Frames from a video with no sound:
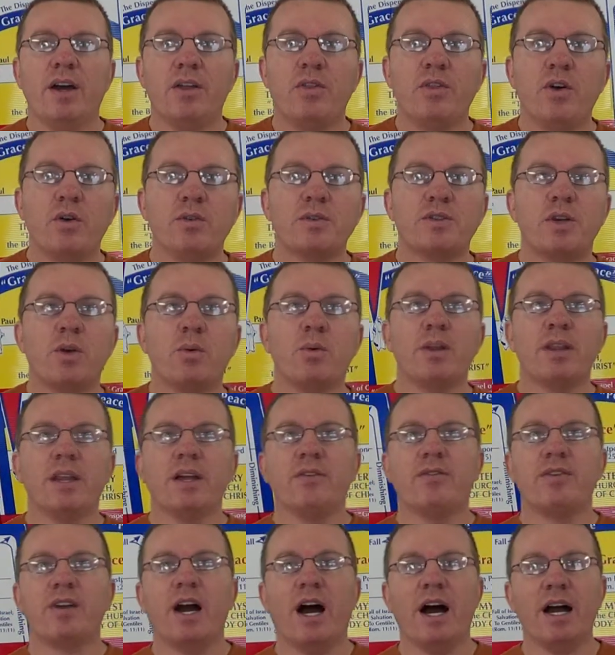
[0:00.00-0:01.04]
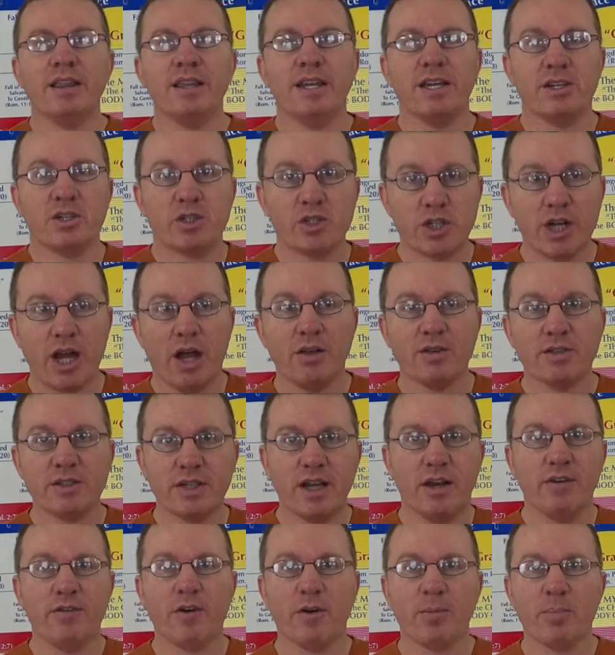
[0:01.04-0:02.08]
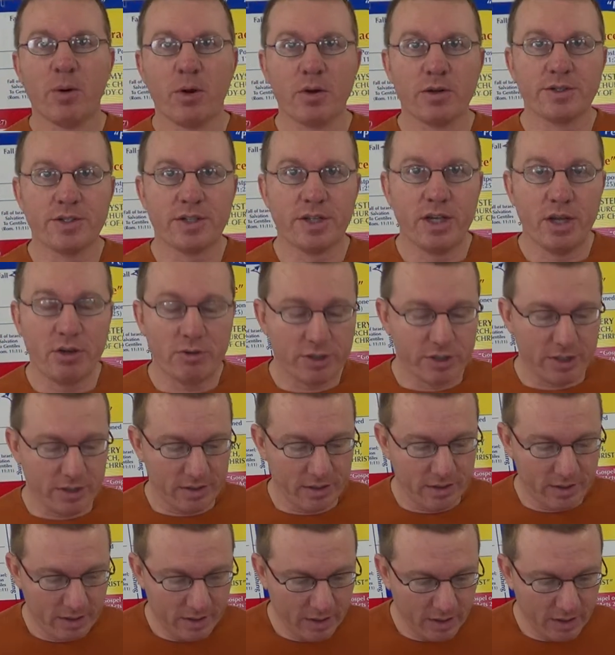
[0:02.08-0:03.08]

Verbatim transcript: those who will live godly shall suffer persecution.